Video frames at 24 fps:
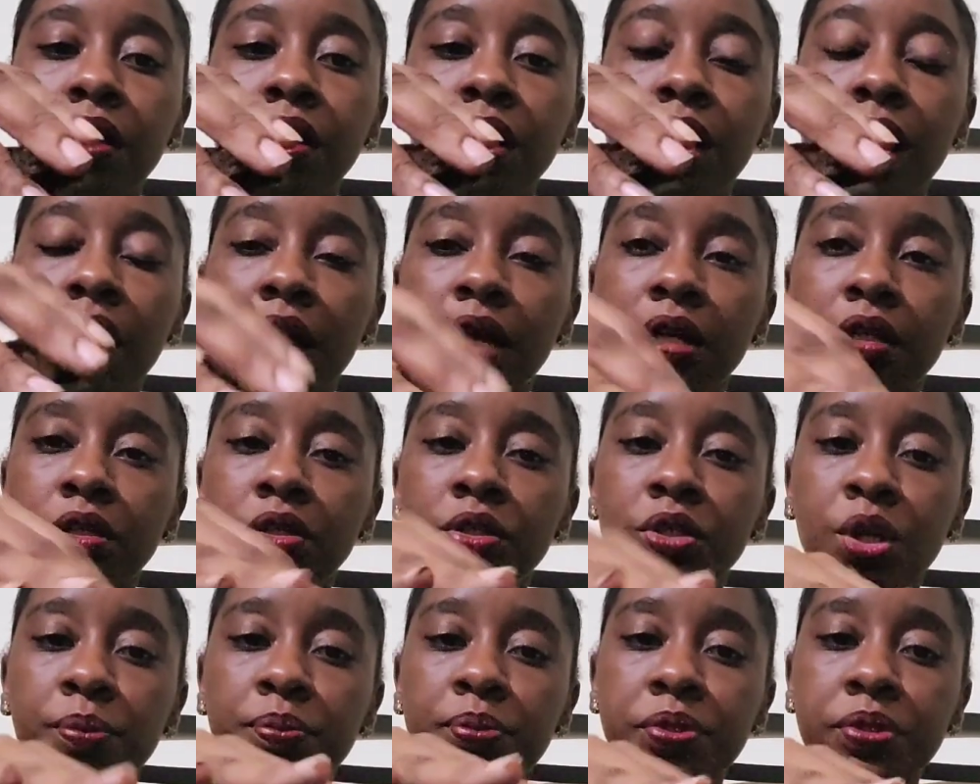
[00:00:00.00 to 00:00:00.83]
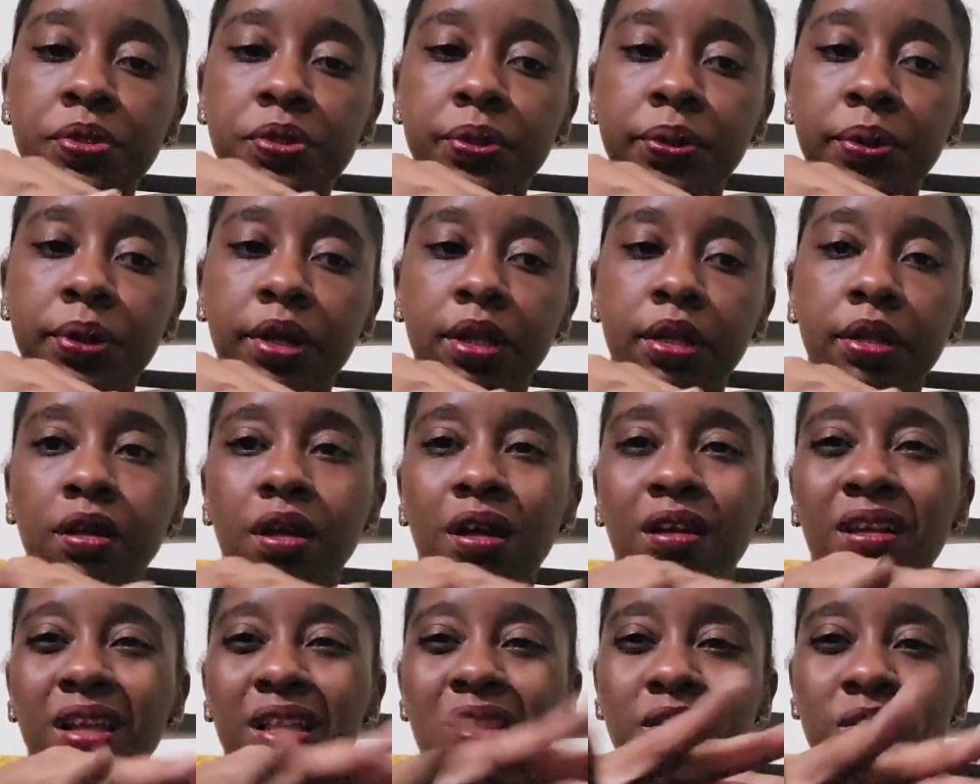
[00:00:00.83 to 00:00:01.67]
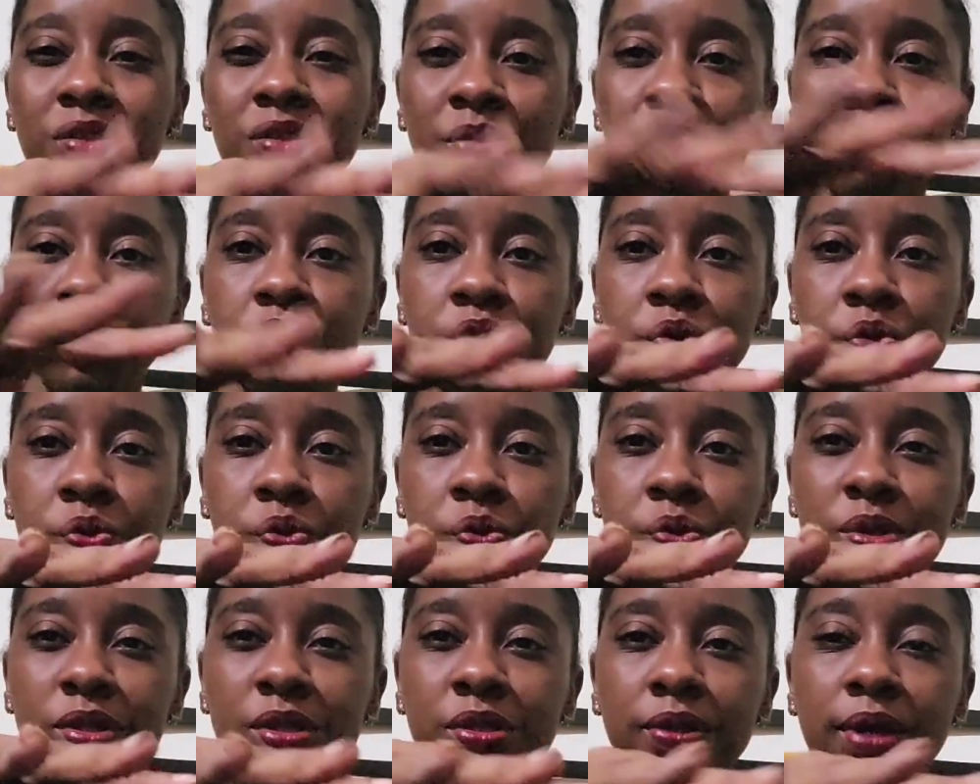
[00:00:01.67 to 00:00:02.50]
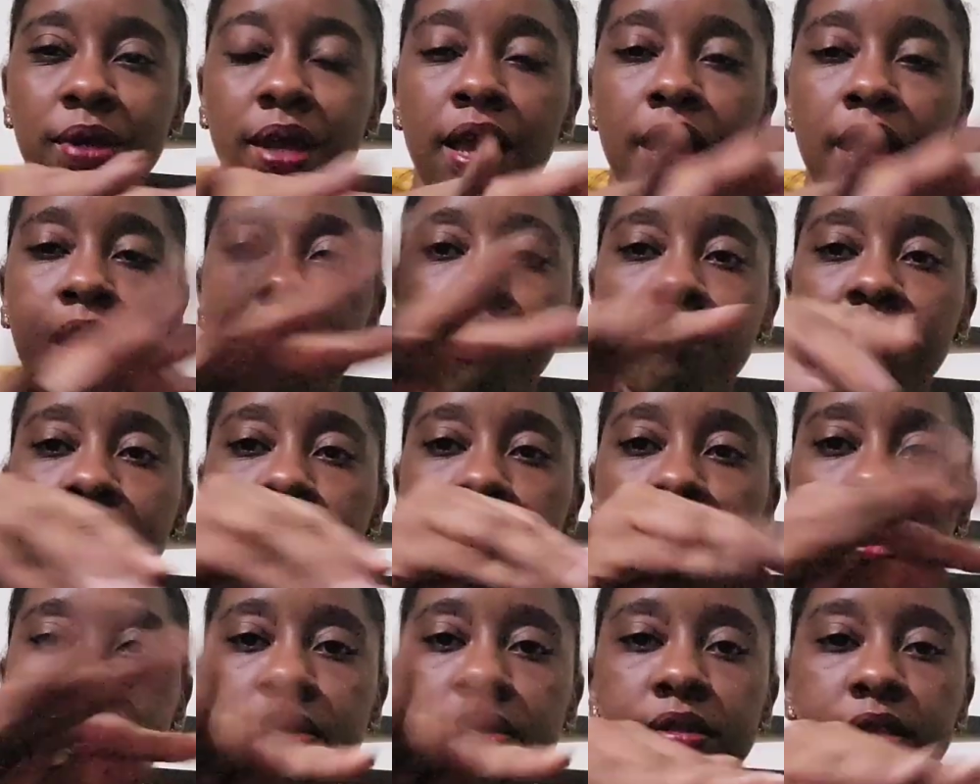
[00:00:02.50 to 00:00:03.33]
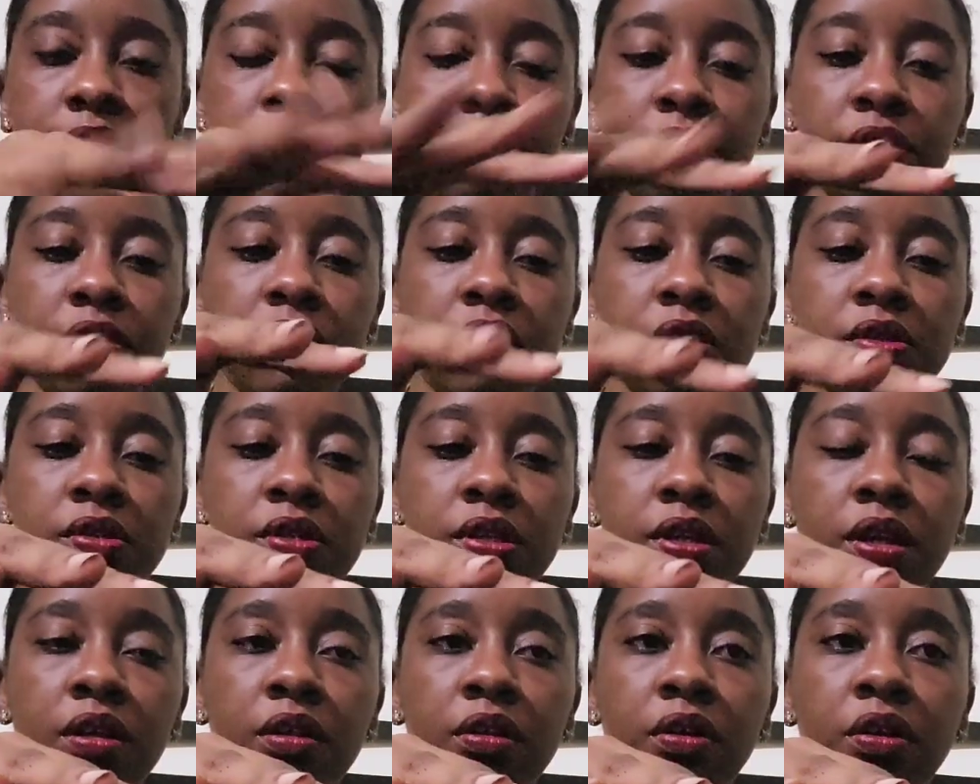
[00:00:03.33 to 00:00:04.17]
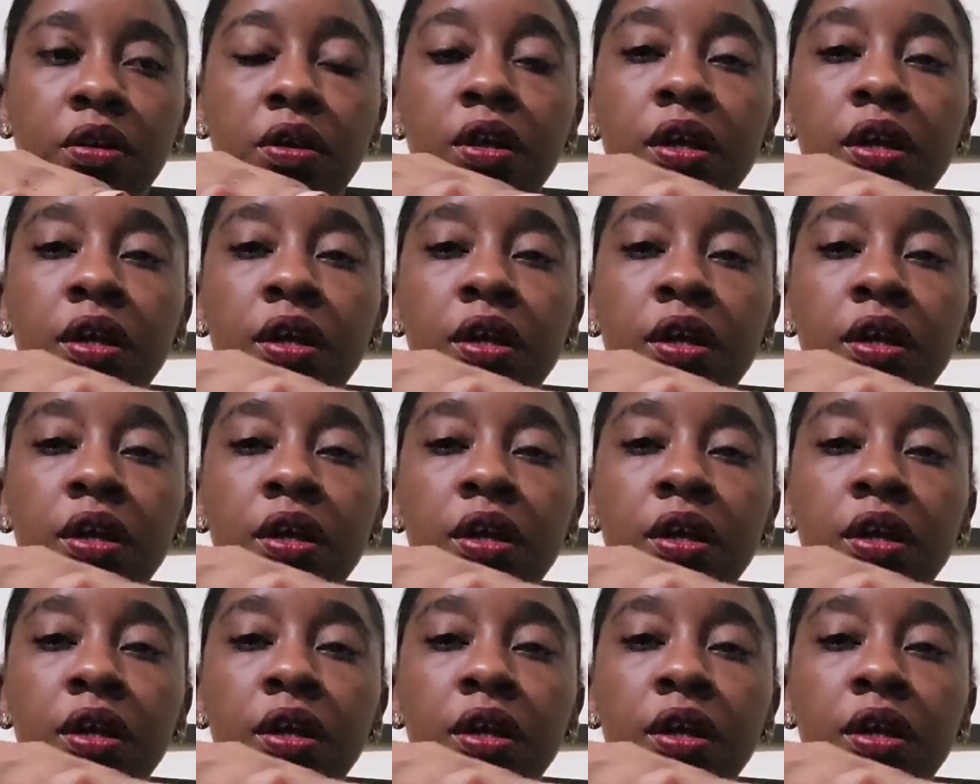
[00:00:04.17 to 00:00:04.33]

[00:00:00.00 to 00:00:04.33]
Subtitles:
and topsoil and some stones. So I have mixed everything together.